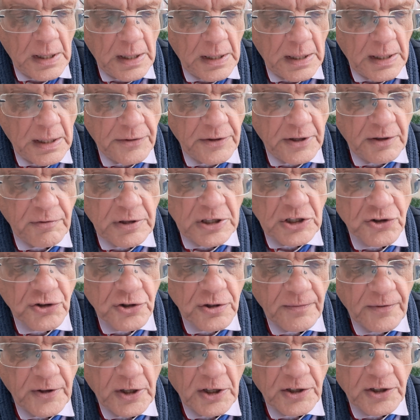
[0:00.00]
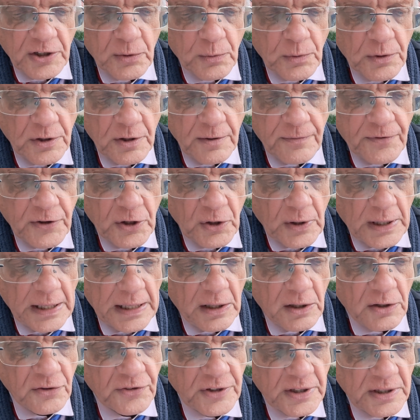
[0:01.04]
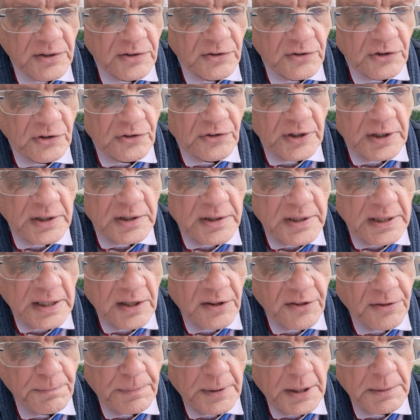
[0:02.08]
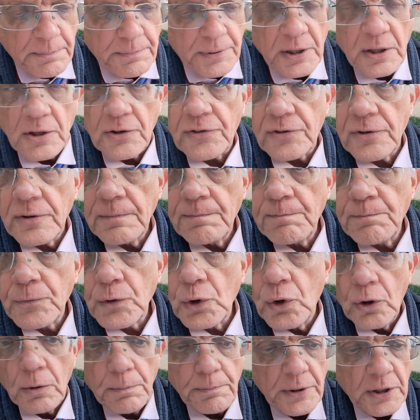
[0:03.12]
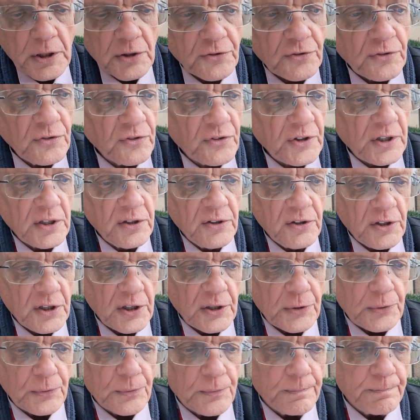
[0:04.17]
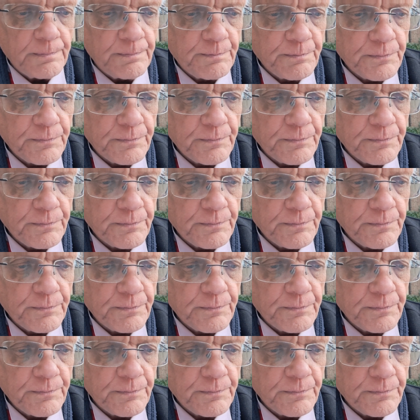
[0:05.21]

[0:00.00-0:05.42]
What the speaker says: and they reached a verdict within a few hours, that is to say, death by person or persons unknown.